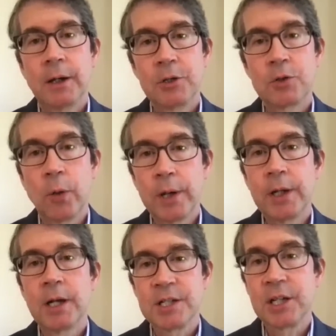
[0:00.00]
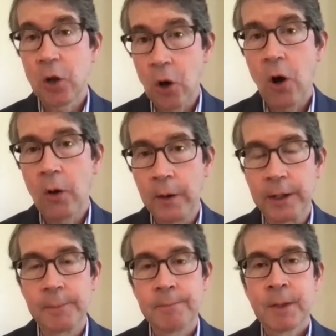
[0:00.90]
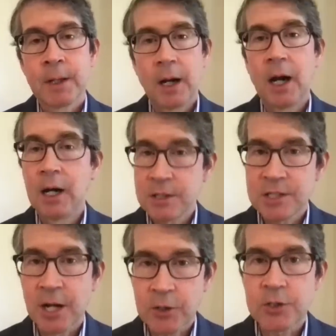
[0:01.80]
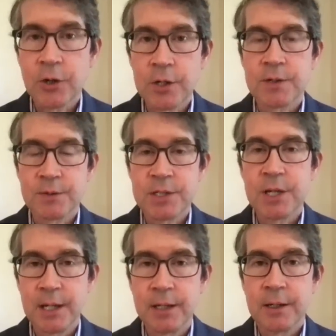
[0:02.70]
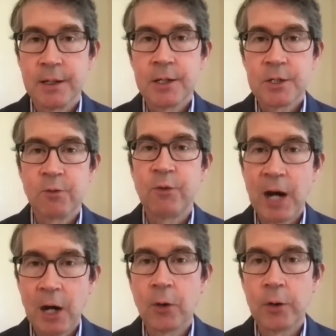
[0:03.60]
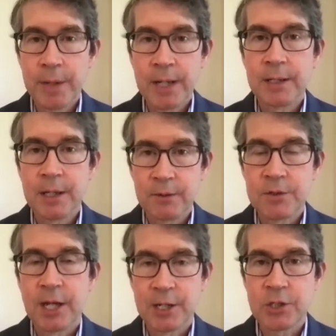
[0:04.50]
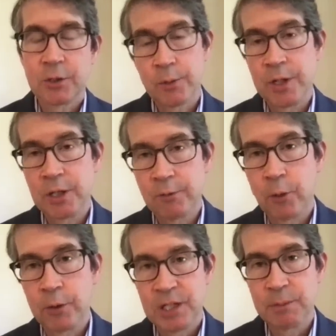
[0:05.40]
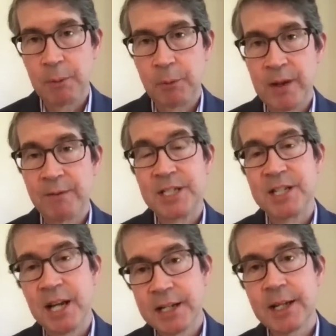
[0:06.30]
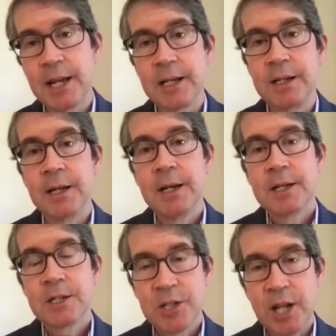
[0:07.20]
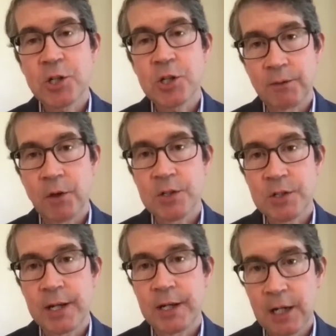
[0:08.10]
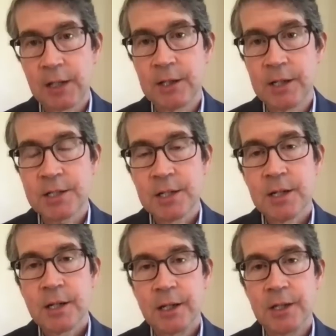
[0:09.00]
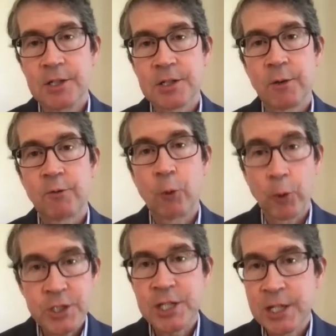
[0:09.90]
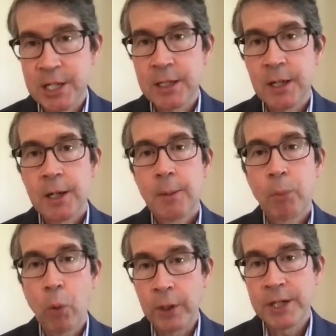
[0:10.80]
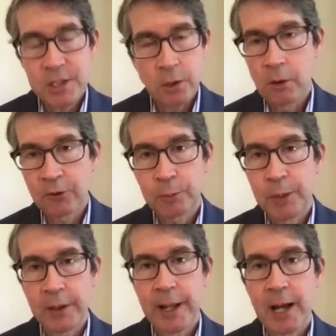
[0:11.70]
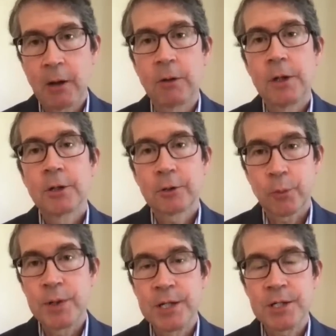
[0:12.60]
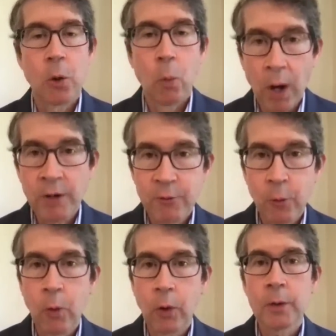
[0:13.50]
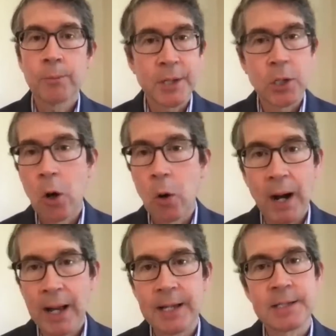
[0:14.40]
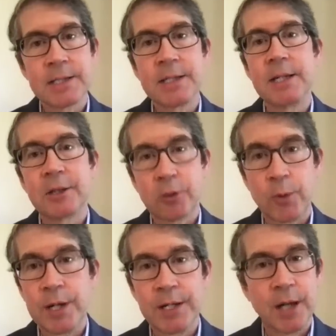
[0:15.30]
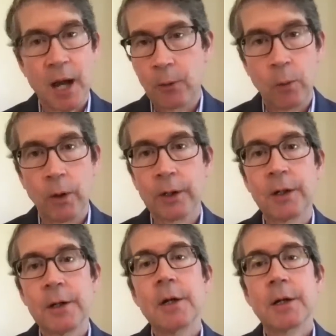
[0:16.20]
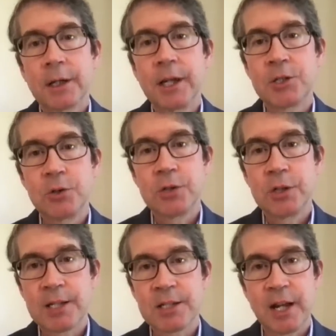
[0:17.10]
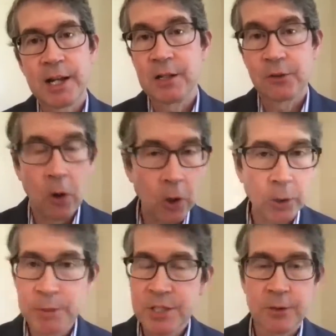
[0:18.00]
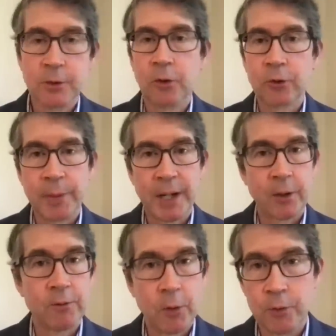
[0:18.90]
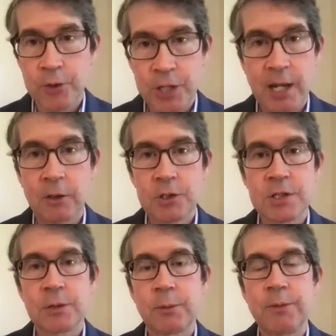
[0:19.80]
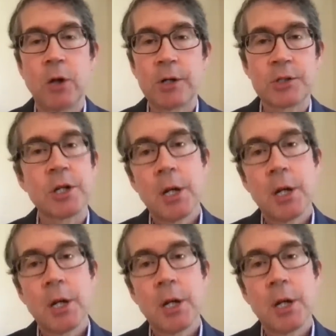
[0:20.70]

join us in calling on secretaries of state to follow the mandate of Section 3 of the 14th Amendment. We have a dedicated section of our site on this. It's 14 point, all spelled out, 3, so 14point3.org. Gets you to that site, has all the materials about our voter challenges that we've launched,